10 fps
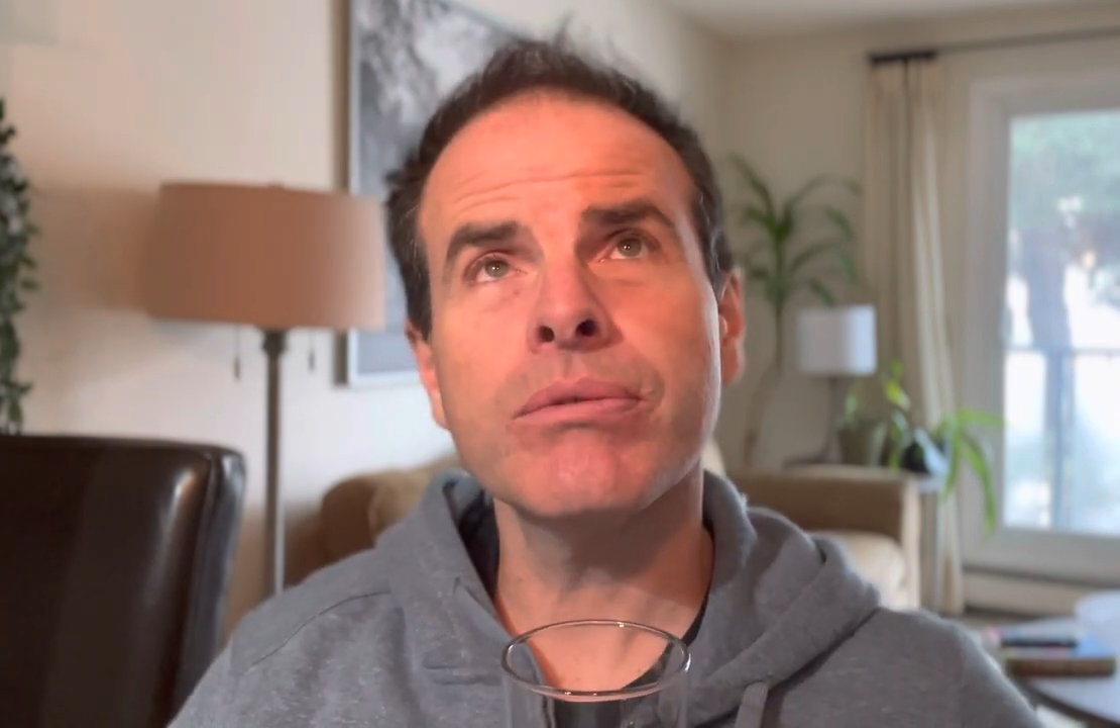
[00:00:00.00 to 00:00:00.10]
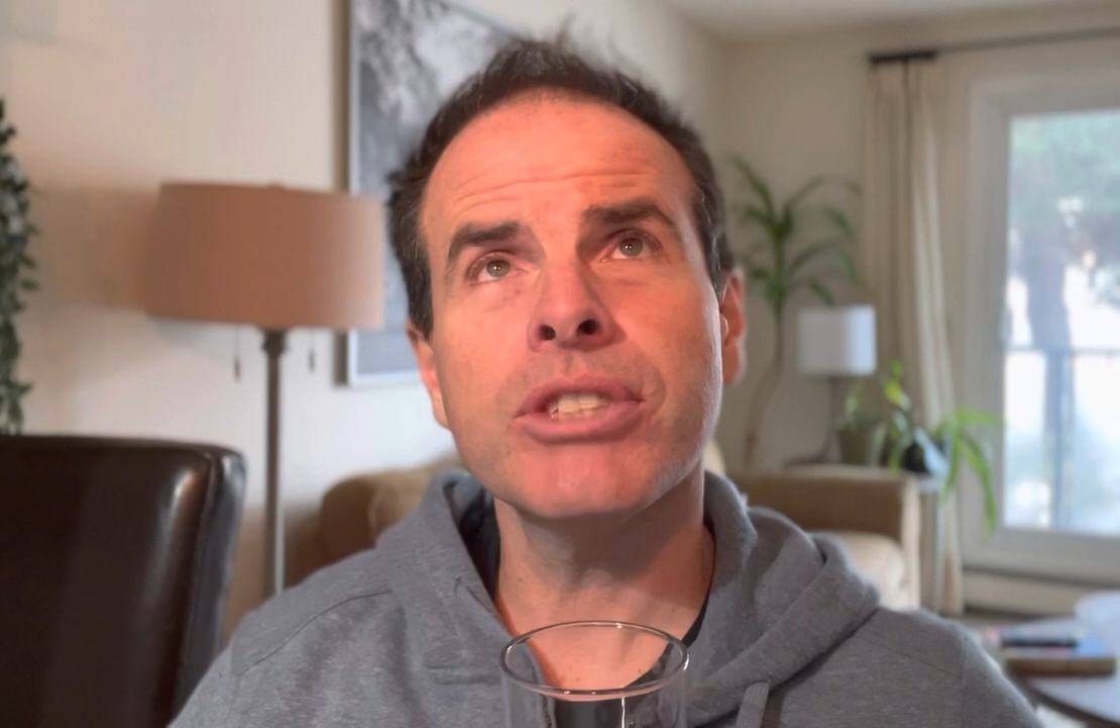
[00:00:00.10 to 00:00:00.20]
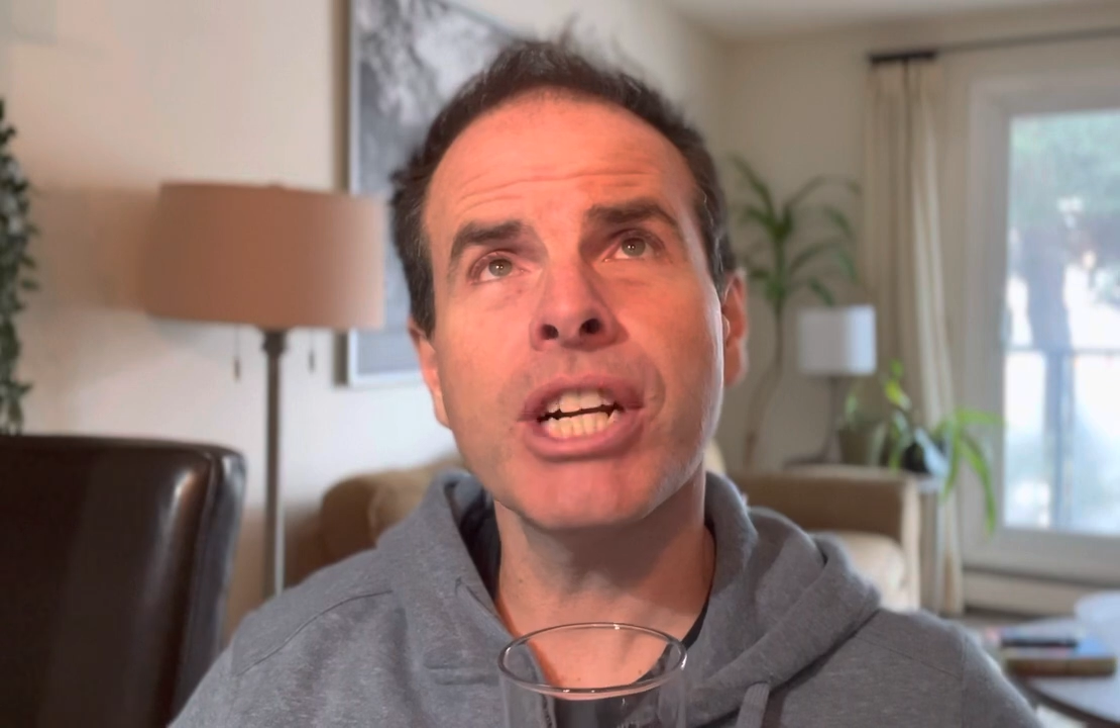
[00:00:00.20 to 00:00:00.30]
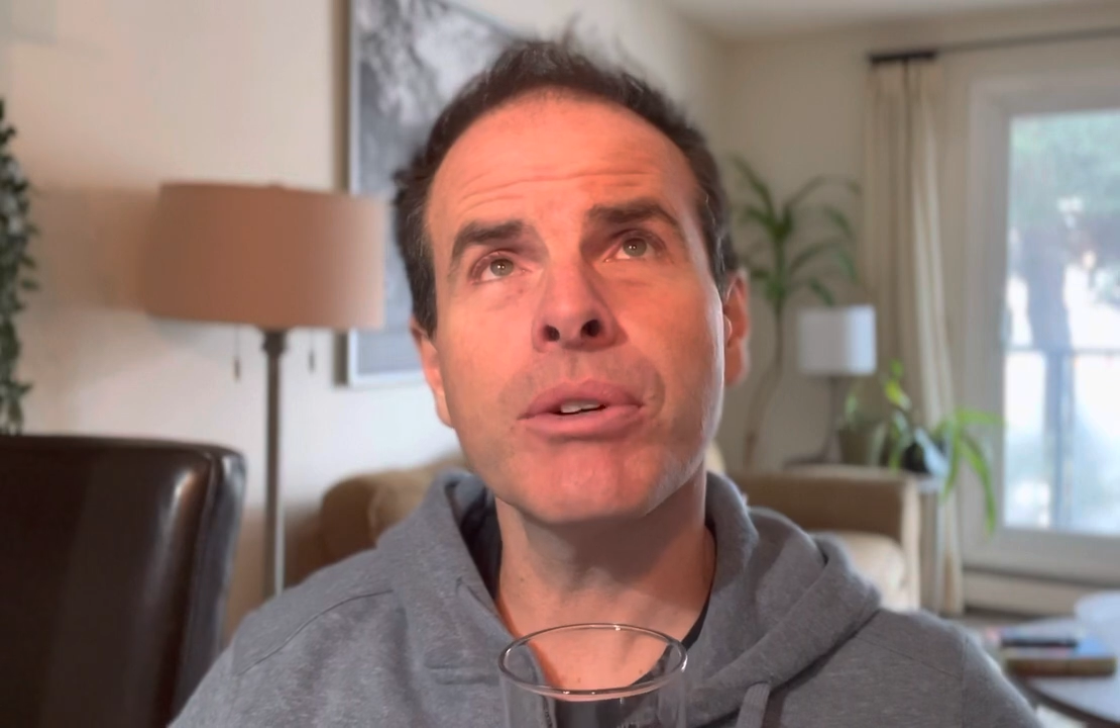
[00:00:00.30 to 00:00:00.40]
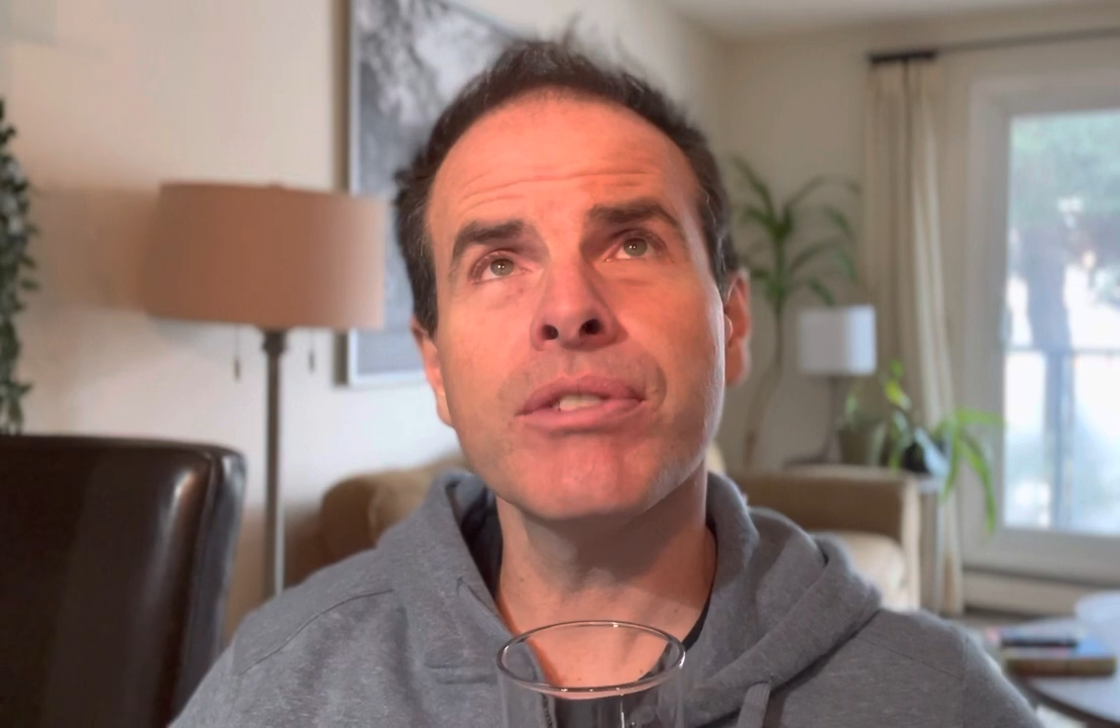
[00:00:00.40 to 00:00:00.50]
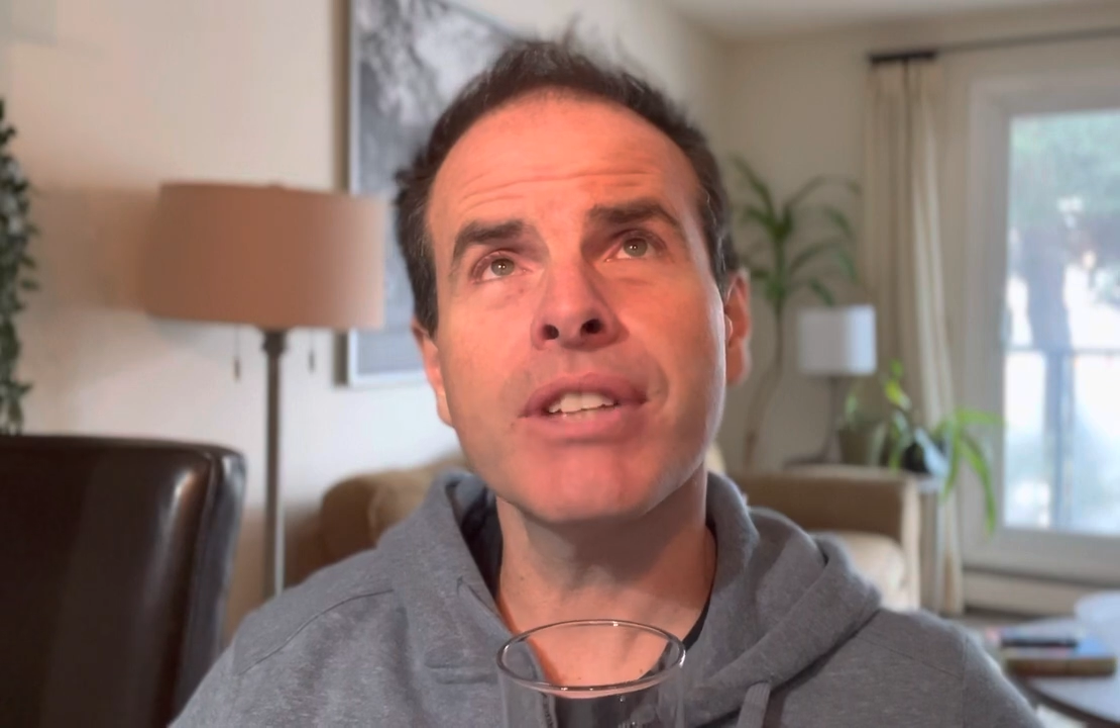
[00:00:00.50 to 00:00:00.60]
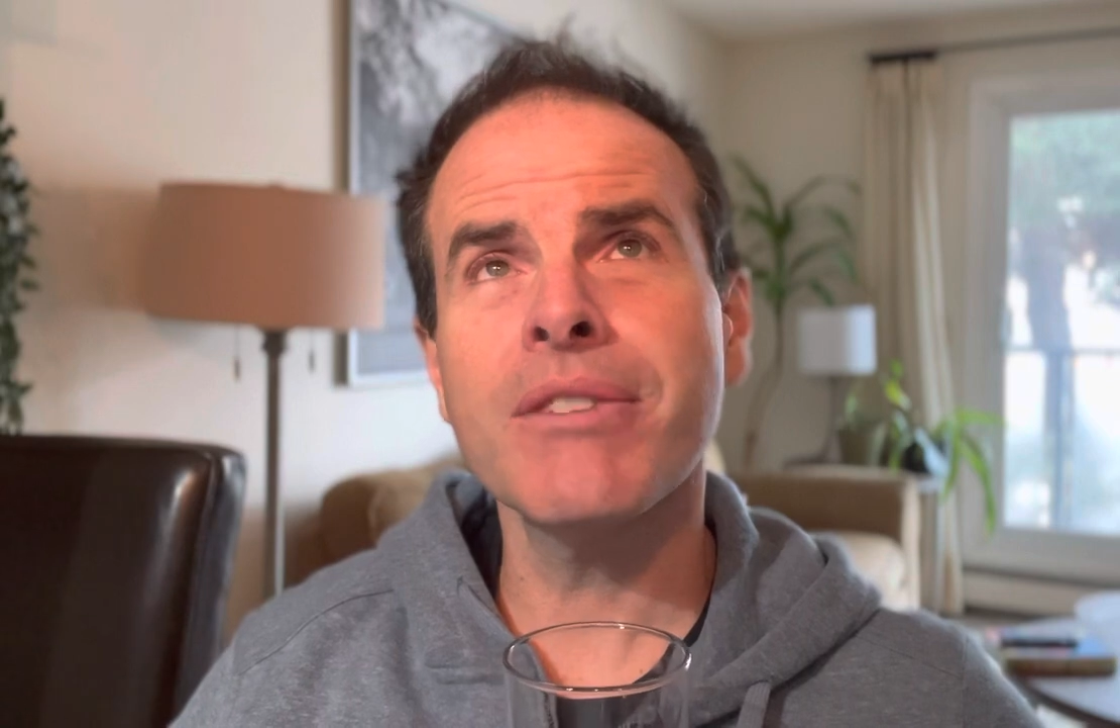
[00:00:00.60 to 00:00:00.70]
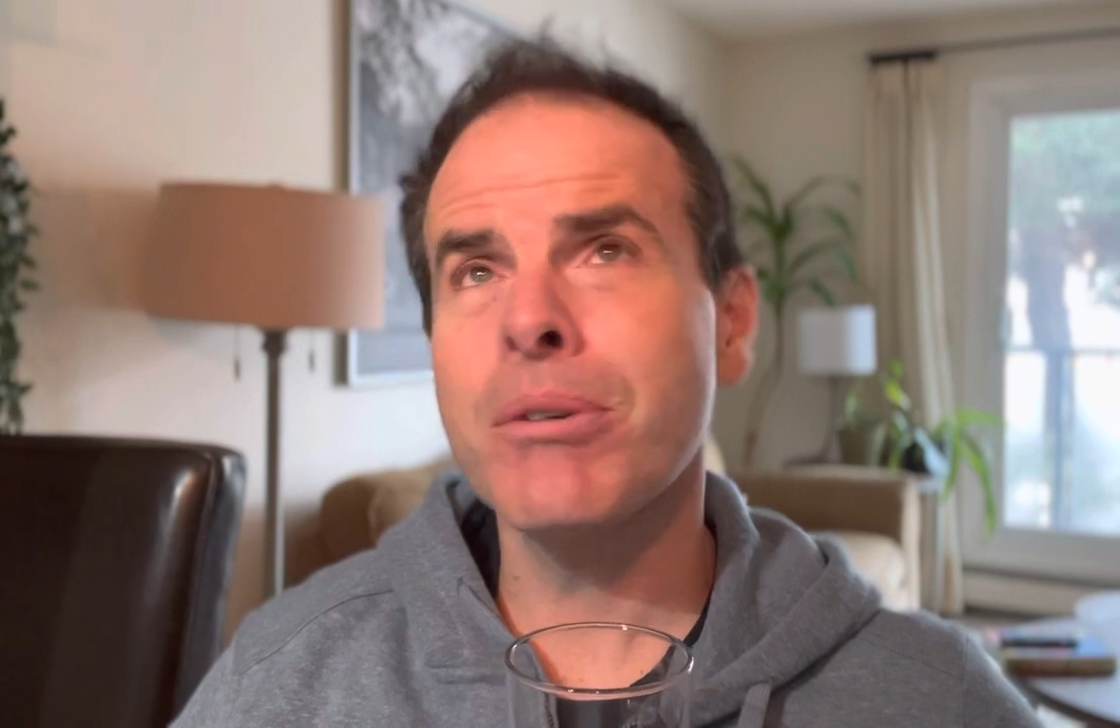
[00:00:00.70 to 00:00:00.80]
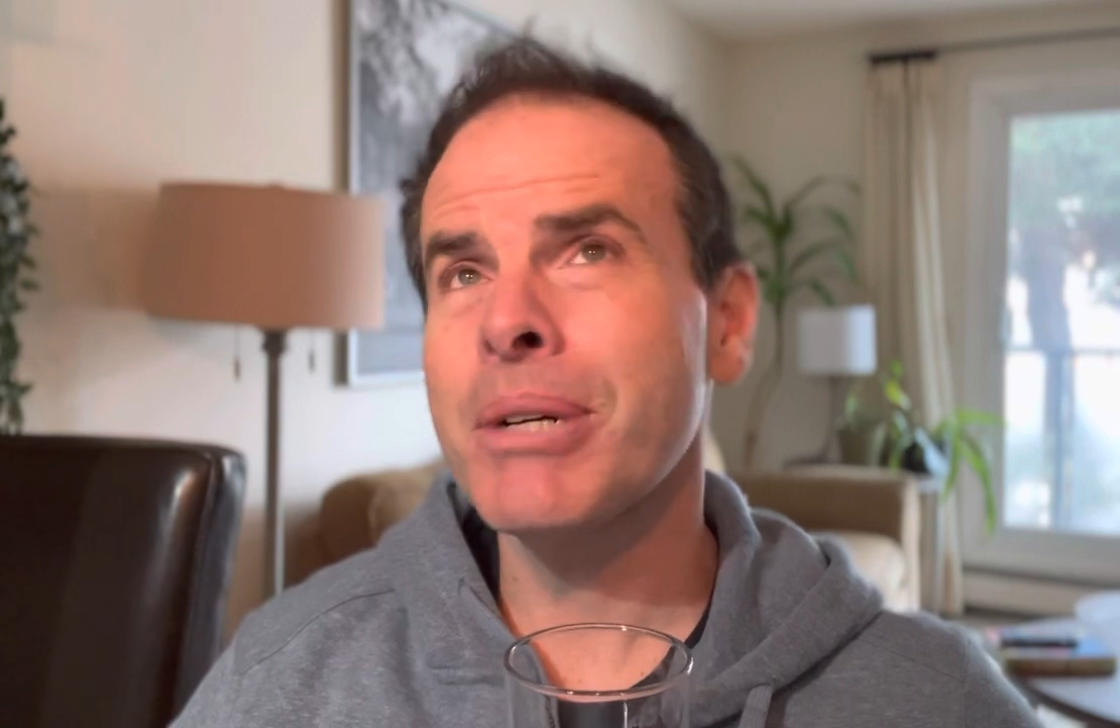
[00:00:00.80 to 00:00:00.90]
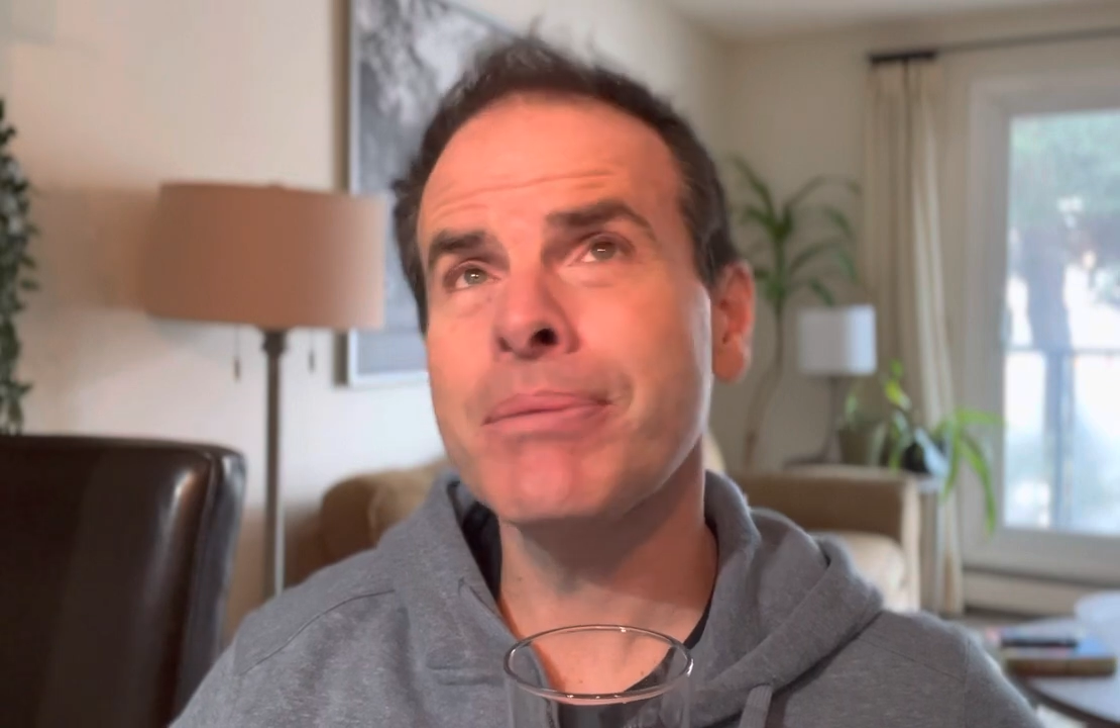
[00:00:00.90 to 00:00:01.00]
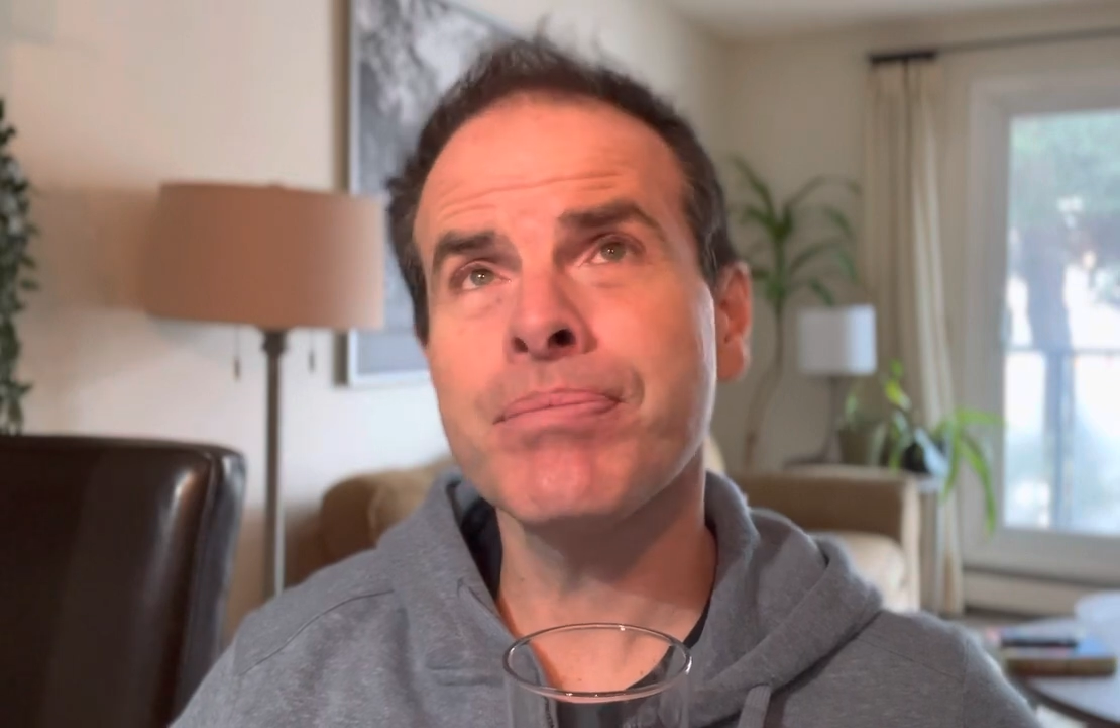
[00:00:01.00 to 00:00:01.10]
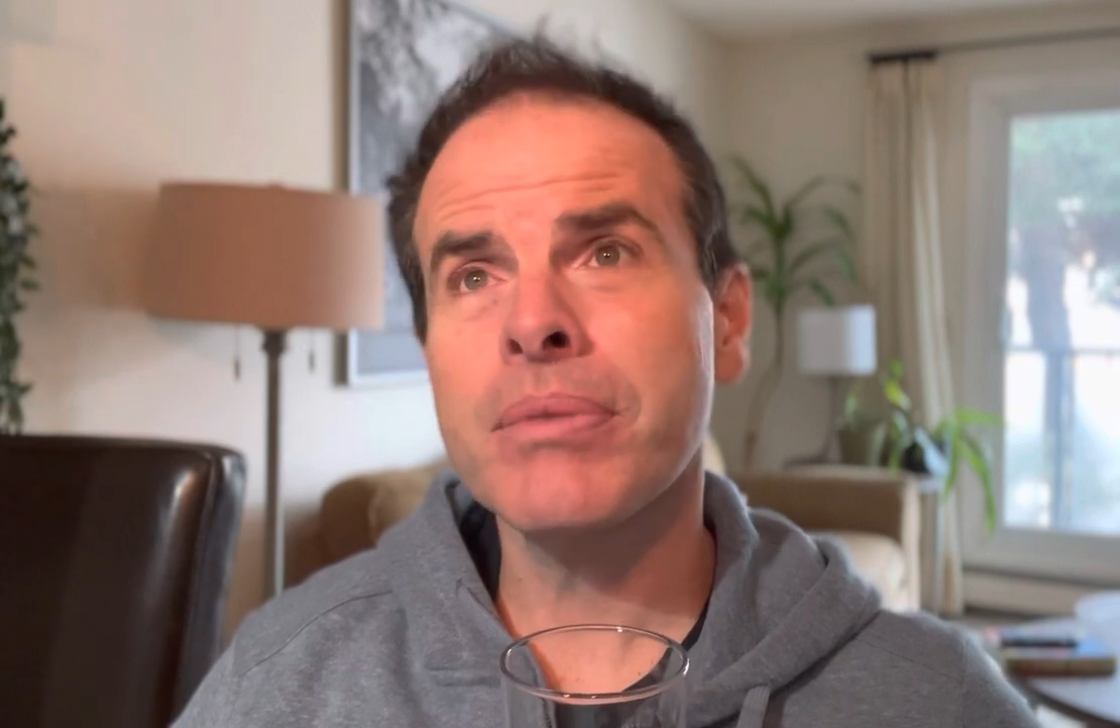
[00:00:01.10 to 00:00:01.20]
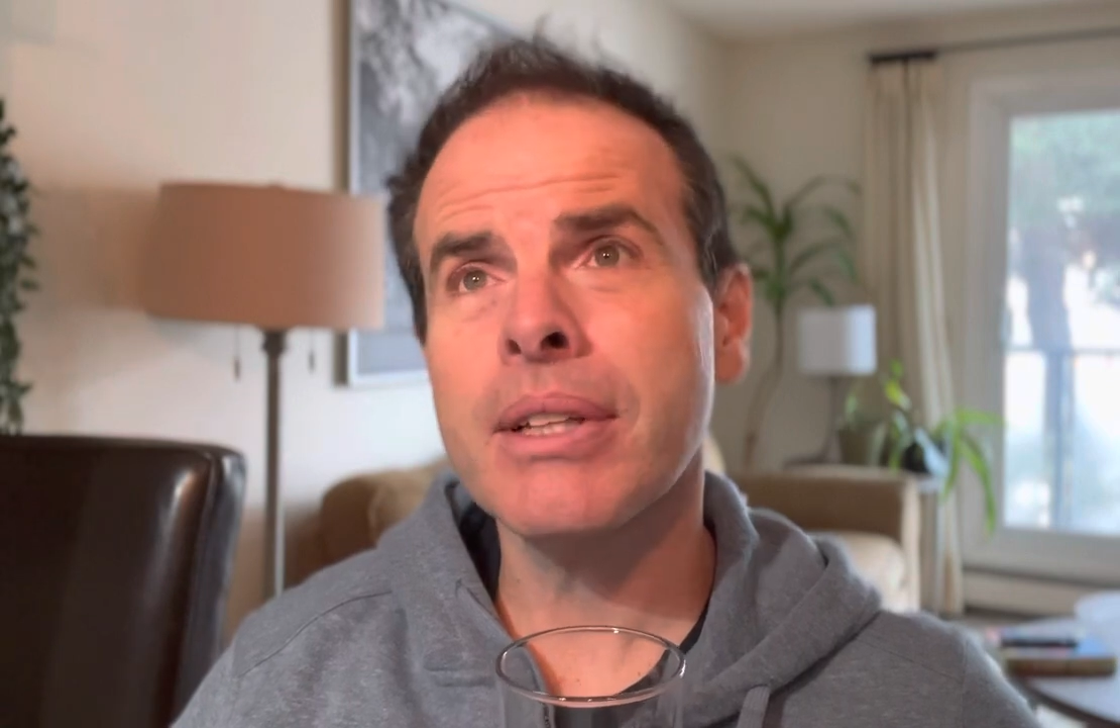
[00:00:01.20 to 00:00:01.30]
cherry flavor, but